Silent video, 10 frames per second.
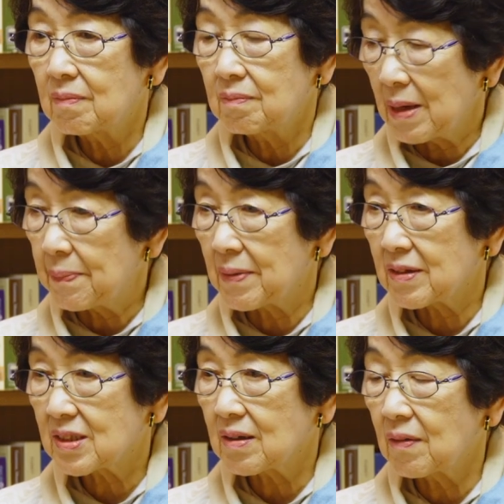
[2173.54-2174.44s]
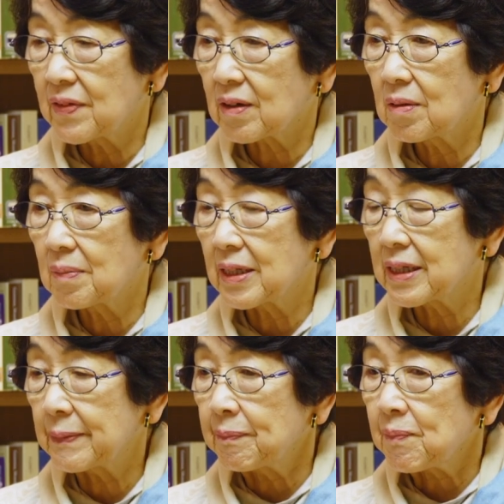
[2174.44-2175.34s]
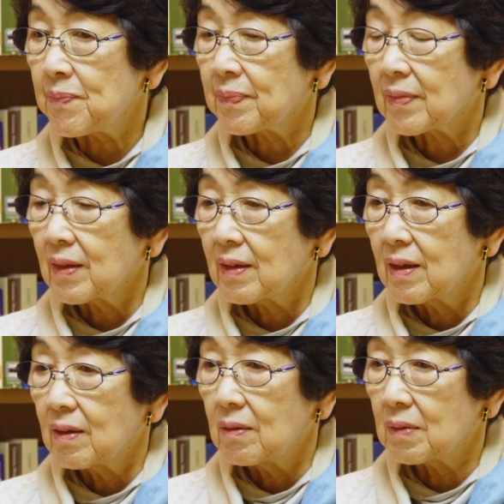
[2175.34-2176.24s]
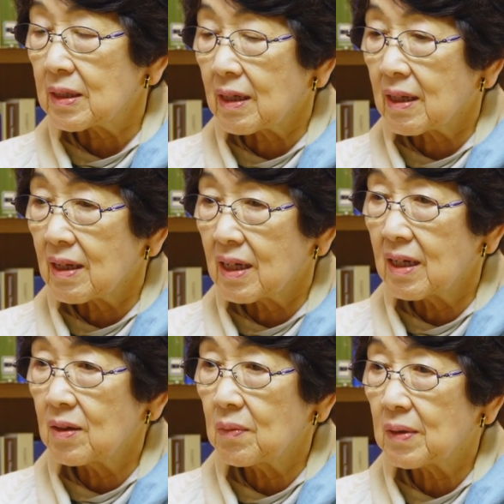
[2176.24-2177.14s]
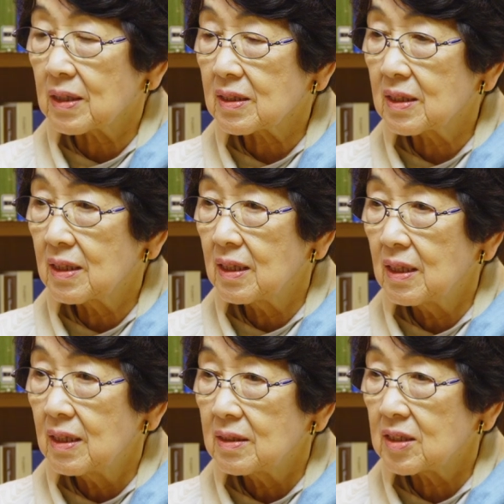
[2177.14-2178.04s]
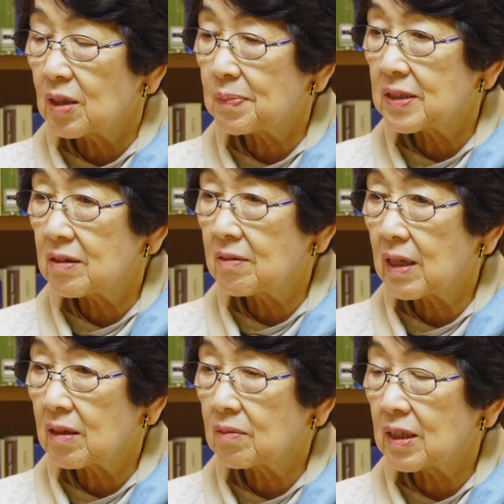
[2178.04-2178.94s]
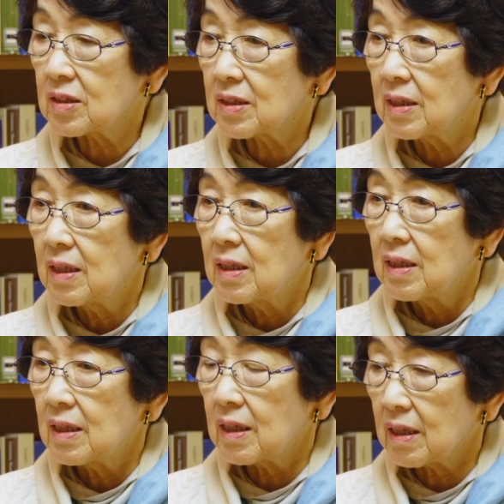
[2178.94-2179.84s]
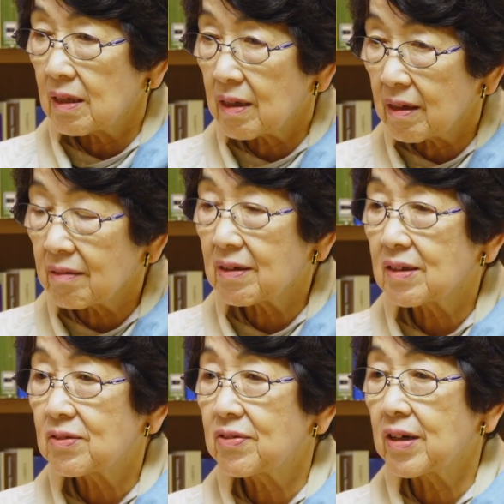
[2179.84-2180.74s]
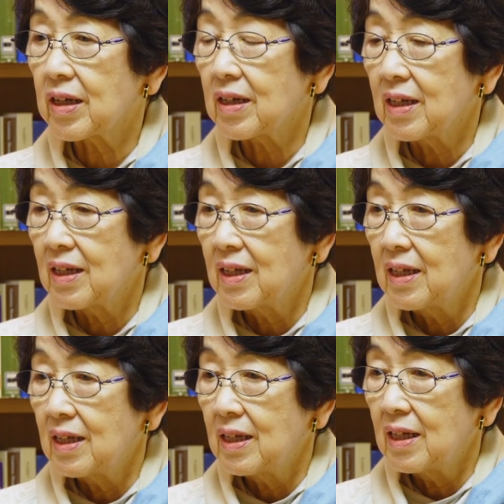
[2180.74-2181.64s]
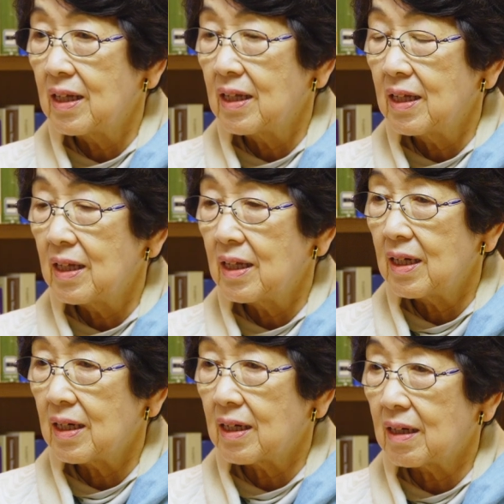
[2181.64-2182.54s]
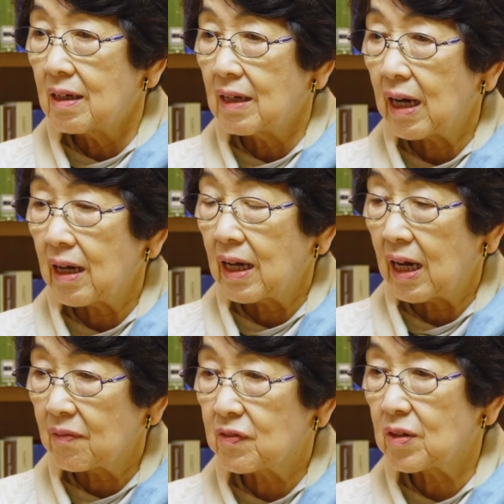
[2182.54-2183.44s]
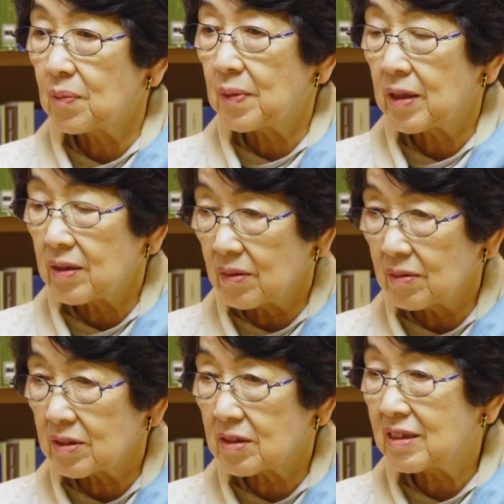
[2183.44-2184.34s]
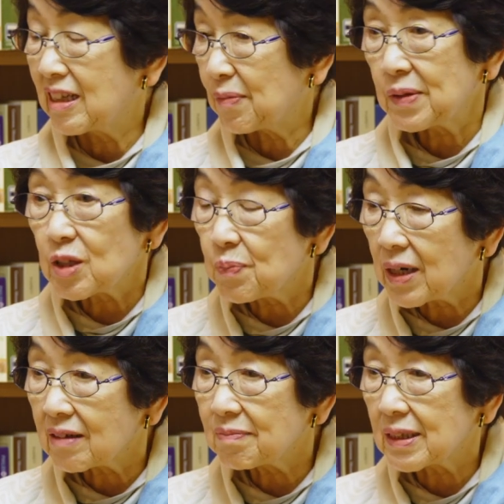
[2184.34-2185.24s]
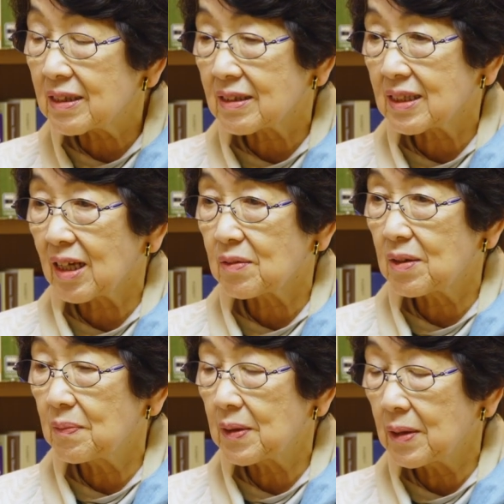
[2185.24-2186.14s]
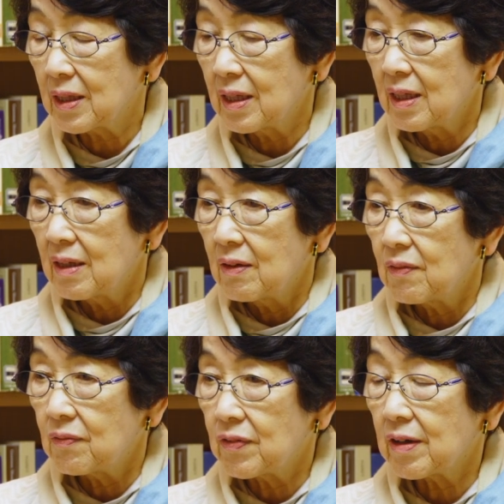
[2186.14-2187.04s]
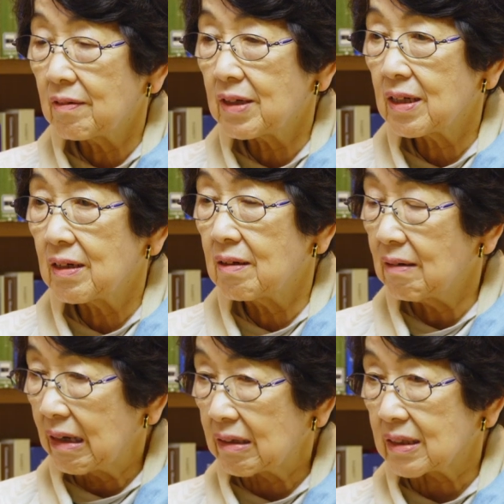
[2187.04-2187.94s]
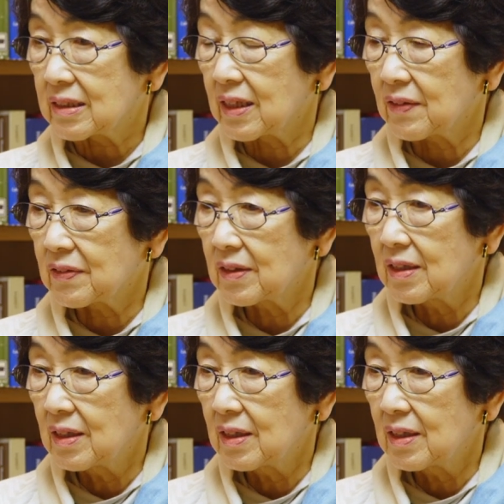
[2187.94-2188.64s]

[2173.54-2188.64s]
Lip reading: members of the committee. What I learned was Japanese language inherently have to be used. Japanese pragmatics have to be very relative,